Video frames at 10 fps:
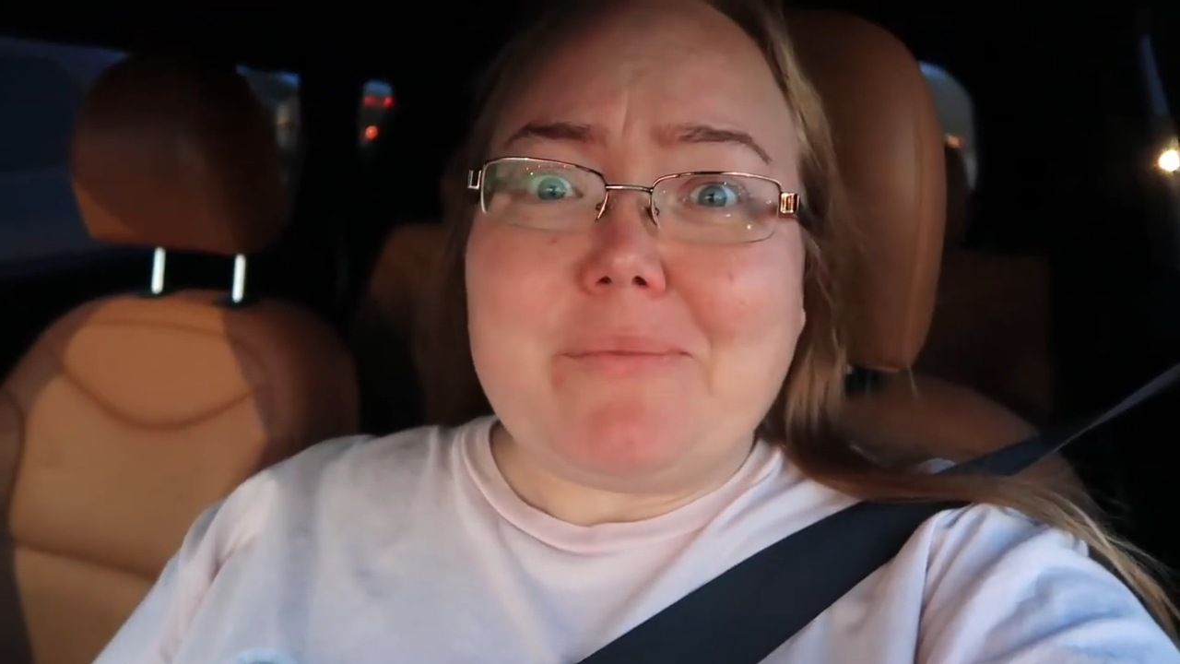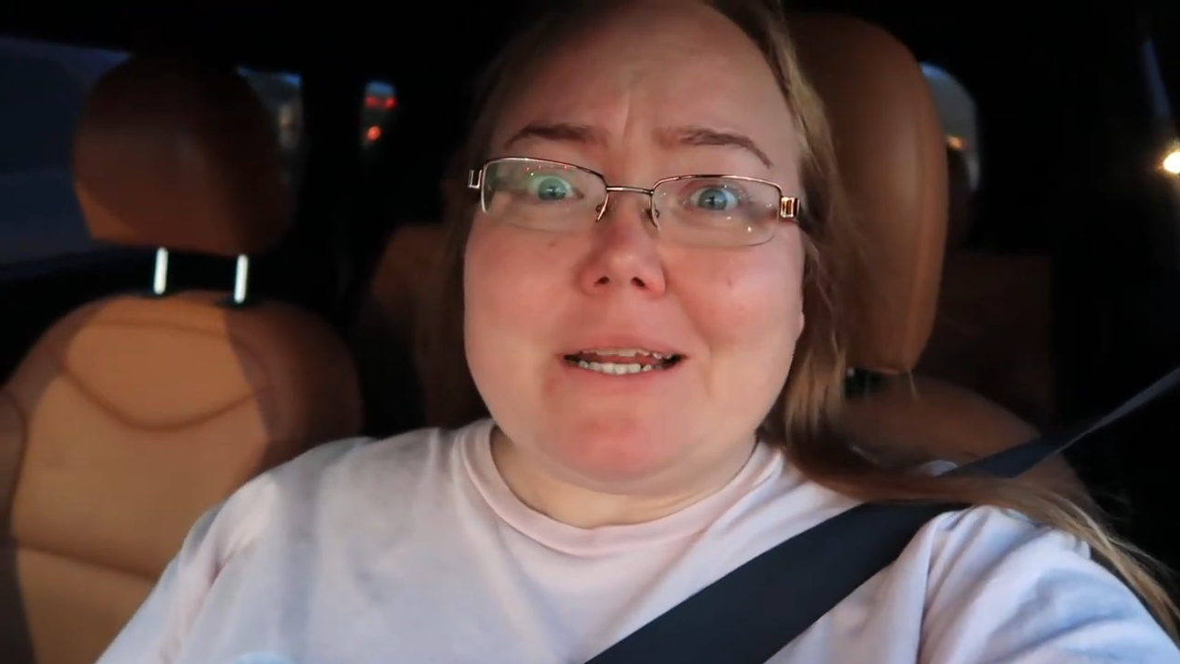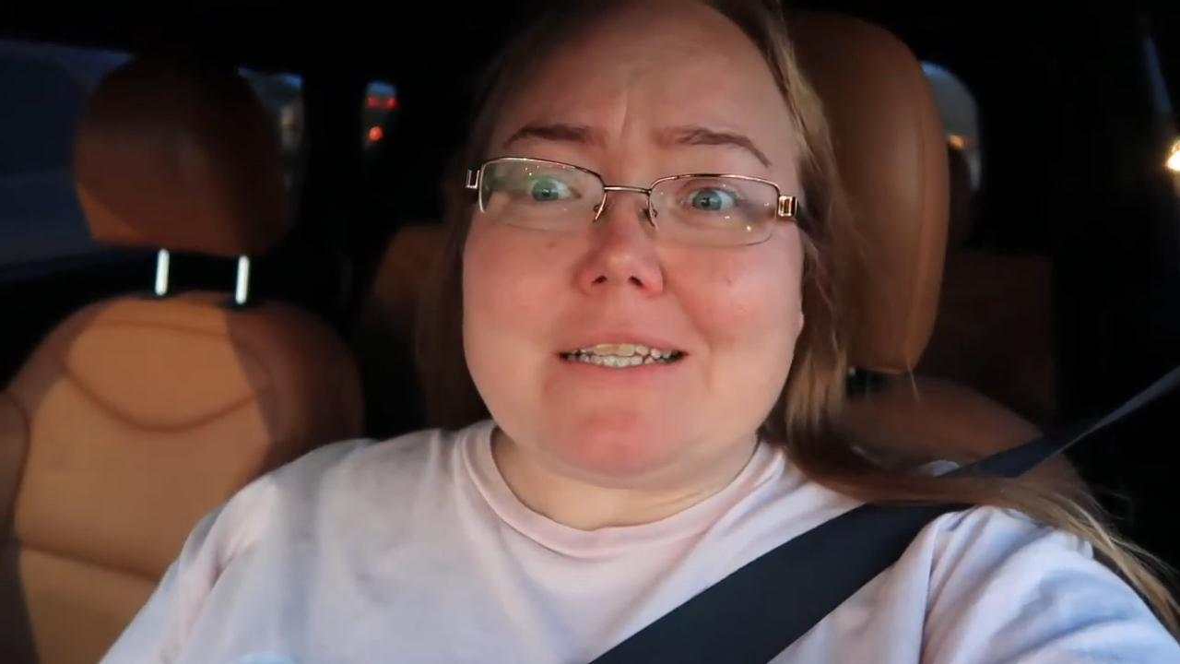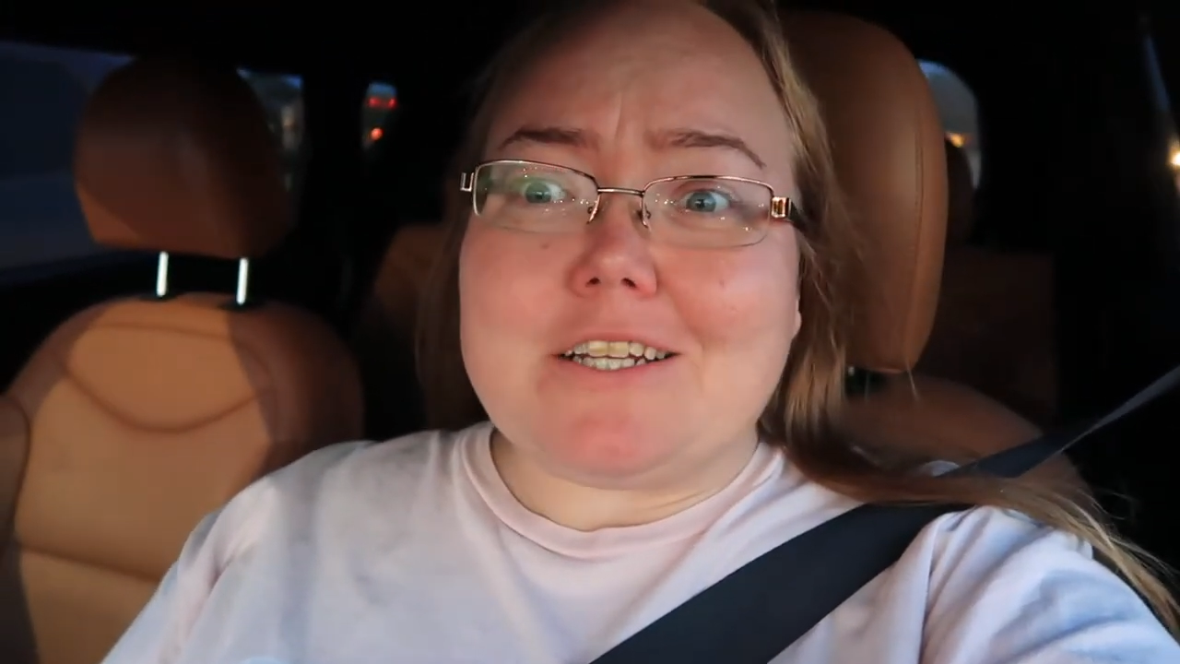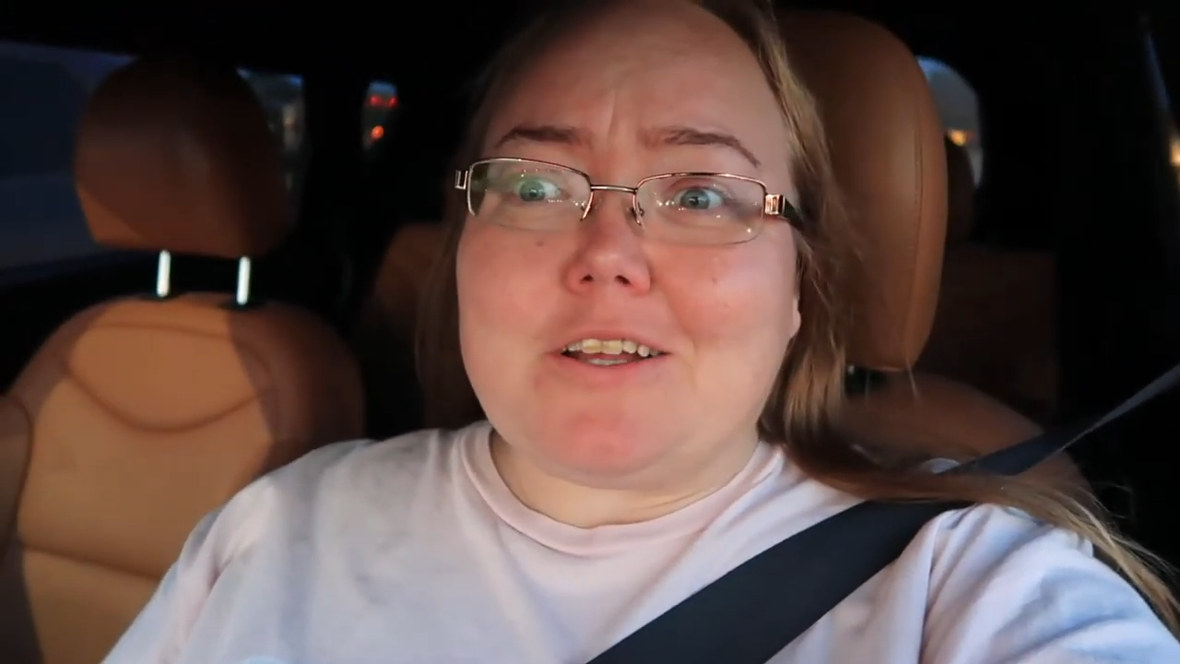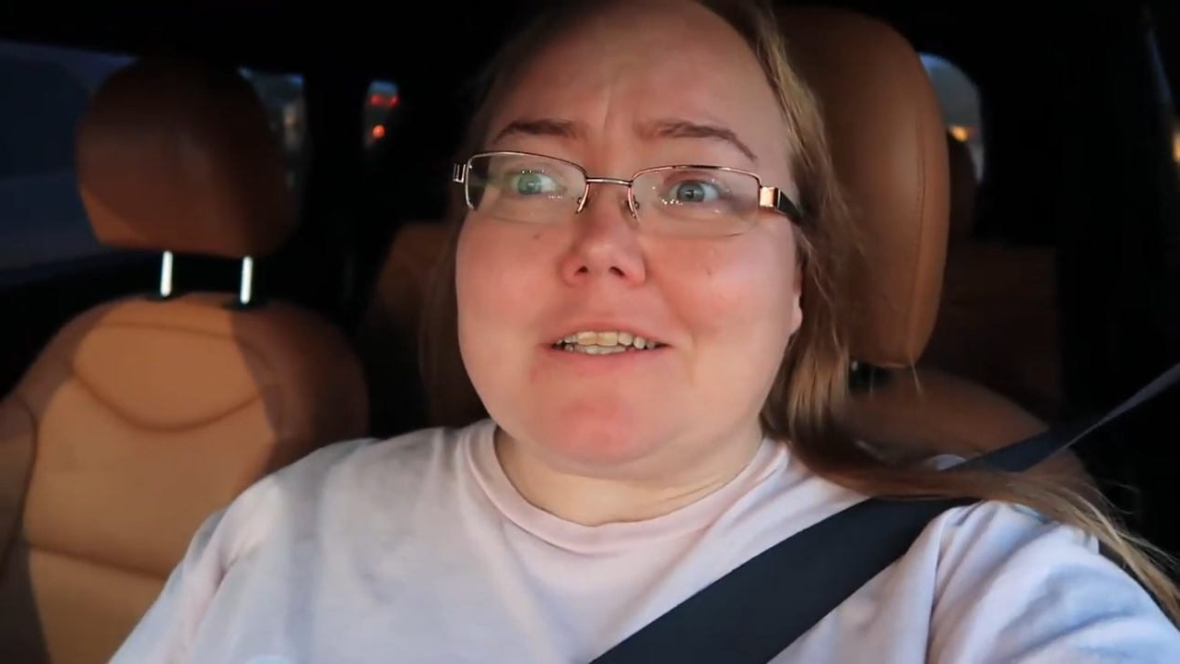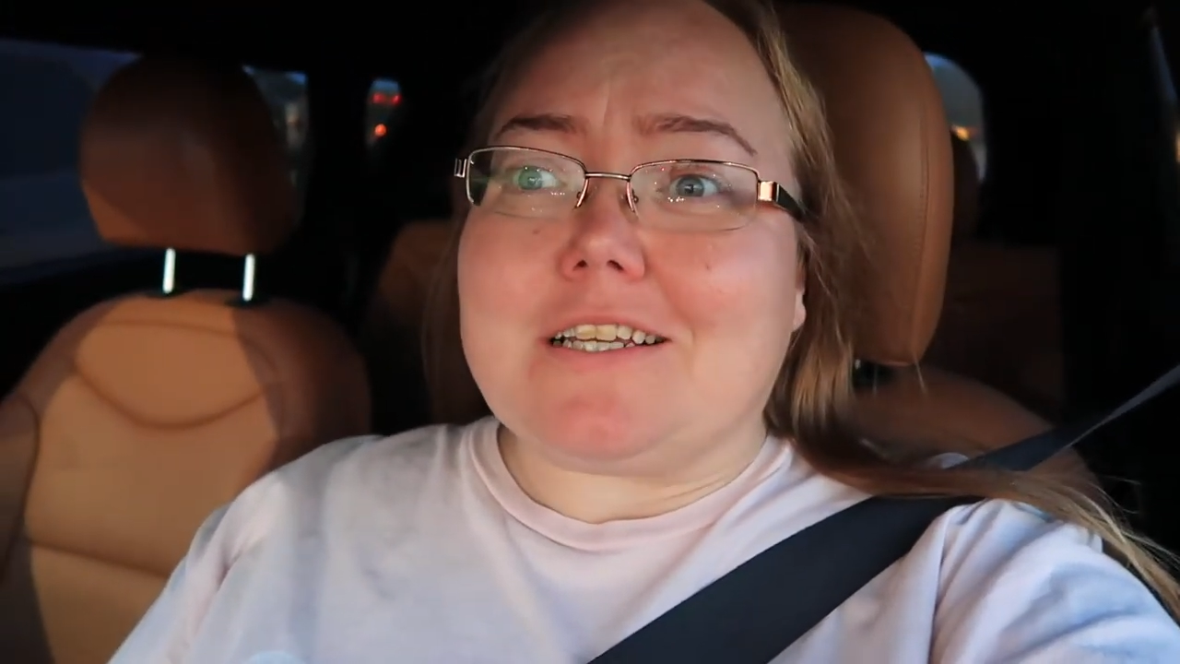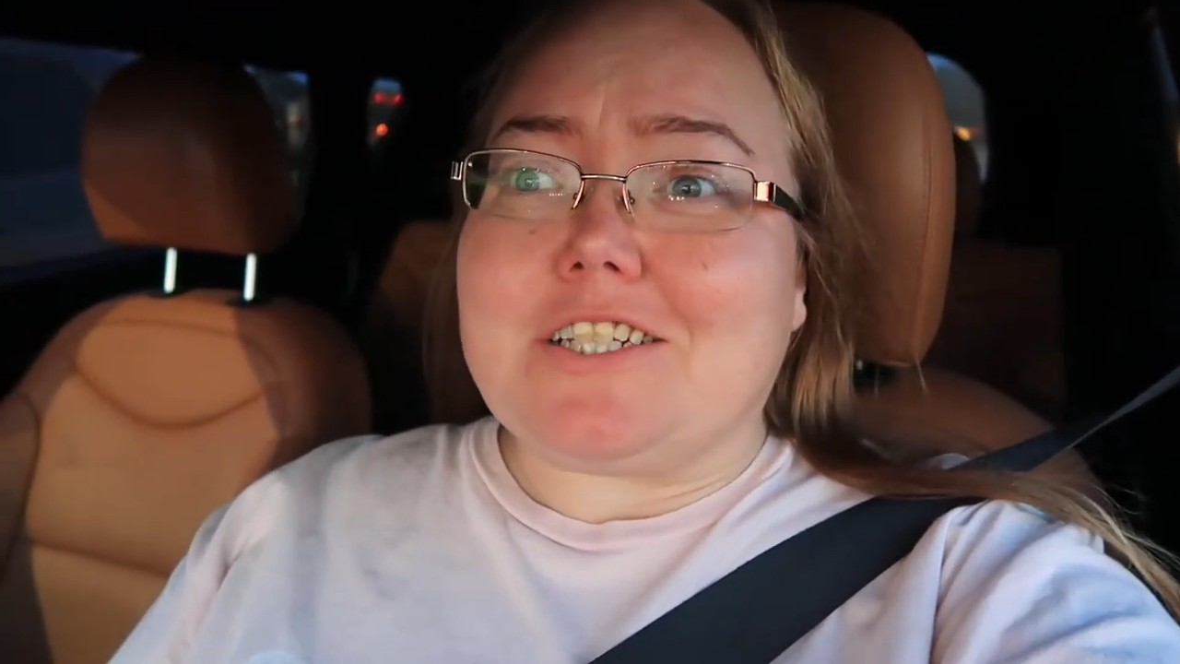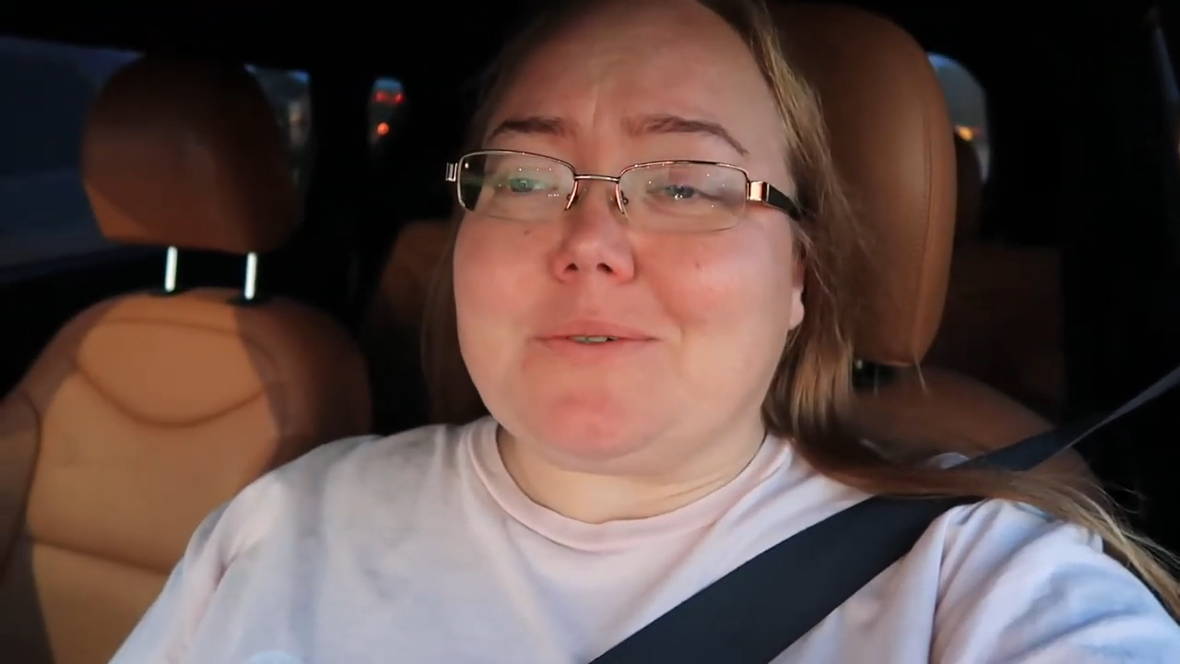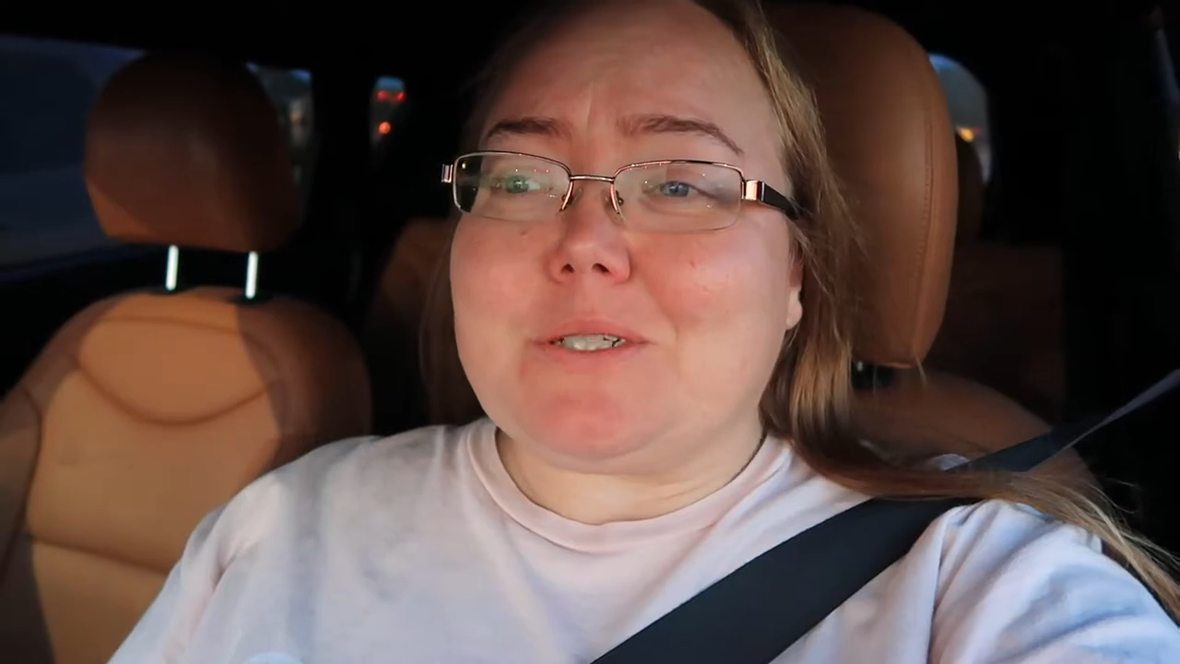minutes ago that
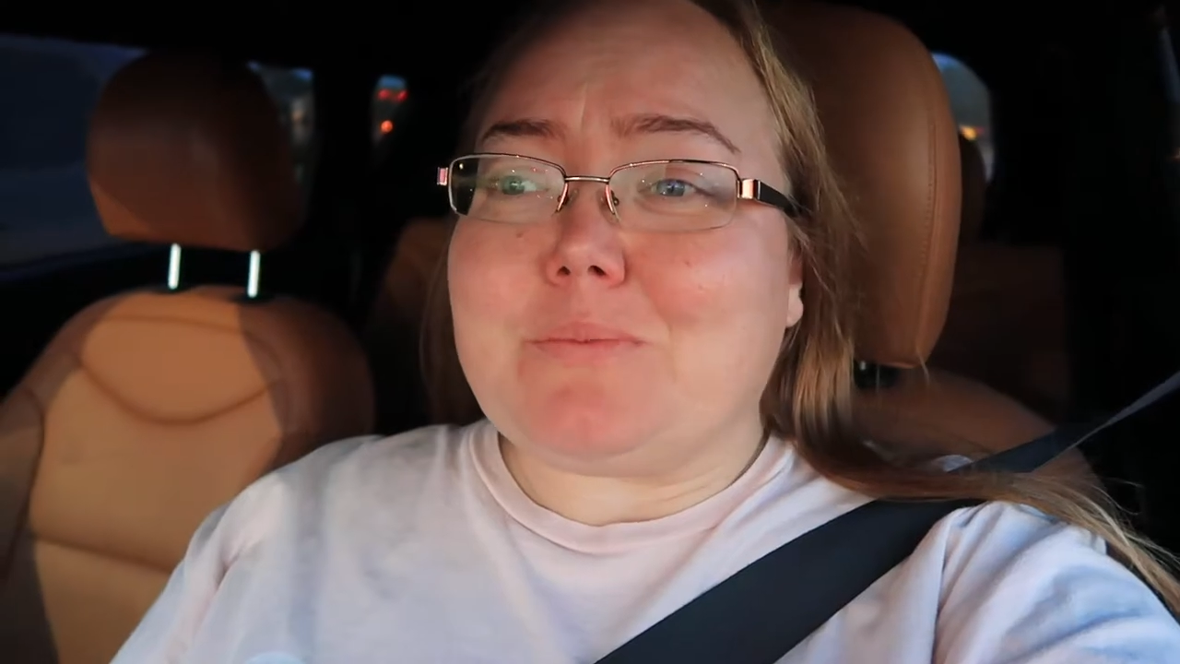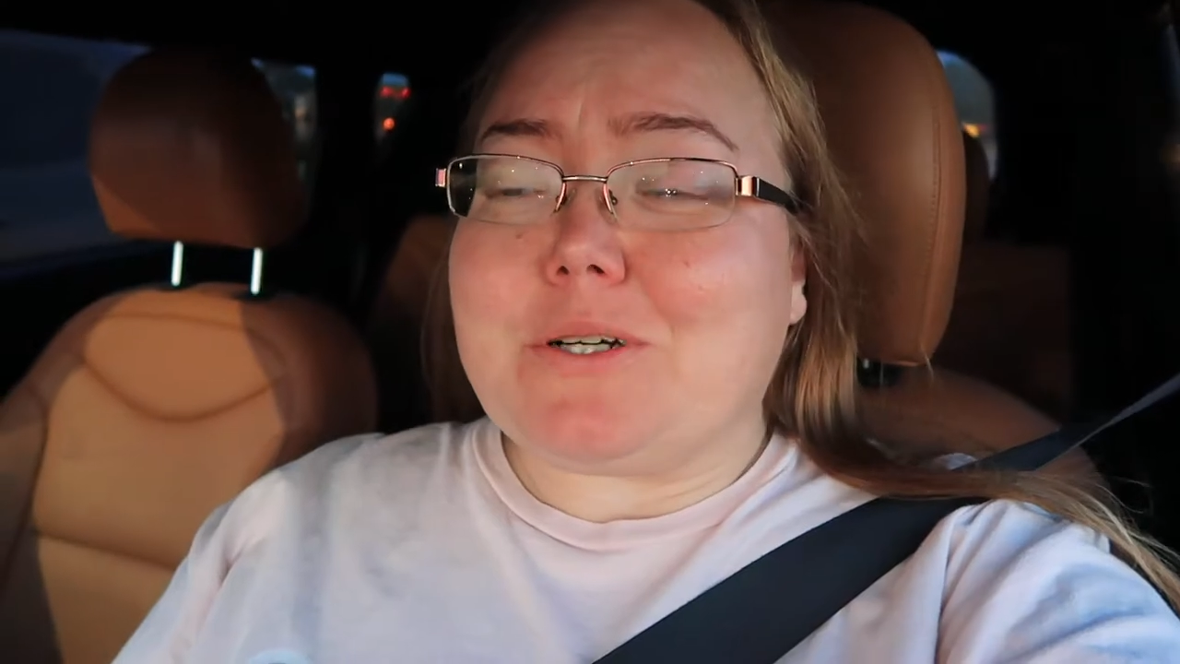said she was